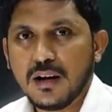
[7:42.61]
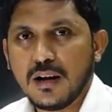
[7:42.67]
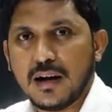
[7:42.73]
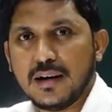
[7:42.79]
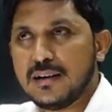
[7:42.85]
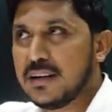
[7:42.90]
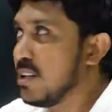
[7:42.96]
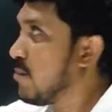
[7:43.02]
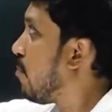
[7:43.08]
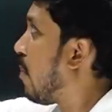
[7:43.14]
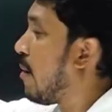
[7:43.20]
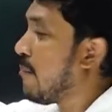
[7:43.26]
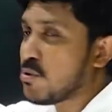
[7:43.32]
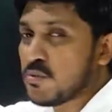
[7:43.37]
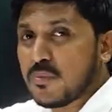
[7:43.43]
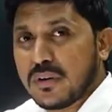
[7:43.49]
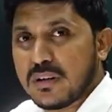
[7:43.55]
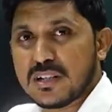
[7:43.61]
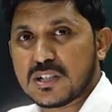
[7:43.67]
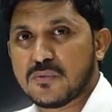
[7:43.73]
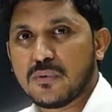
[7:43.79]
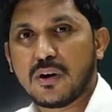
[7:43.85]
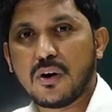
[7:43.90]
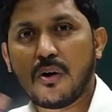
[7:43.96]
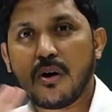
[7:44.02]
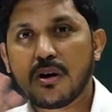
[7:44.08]
Indian palm squirrels
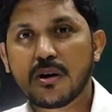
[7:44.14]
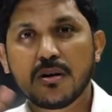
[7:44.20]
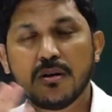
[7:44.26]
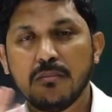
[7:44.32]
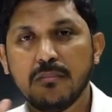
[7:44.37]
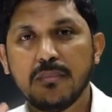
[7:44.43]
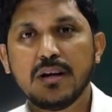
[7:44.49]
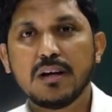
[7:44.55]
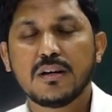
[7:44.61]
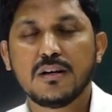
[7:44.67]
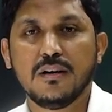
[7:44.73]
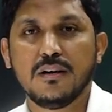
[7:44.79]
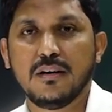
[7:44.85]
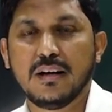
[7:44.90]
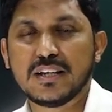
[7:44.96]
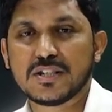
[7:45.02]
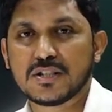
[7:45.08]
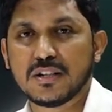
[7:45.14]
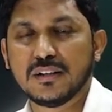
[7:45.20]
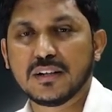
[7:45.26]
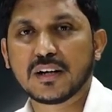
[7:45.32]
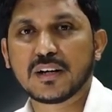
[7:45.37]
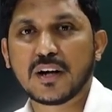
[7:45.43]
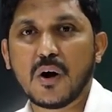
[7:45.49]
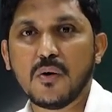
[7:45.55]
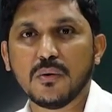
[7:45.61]
will not make nests in the
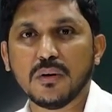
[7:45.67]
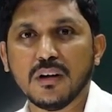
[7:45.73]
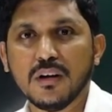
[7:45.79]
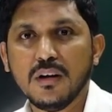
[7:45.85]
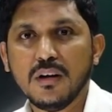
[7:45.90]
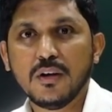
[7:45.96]
ground.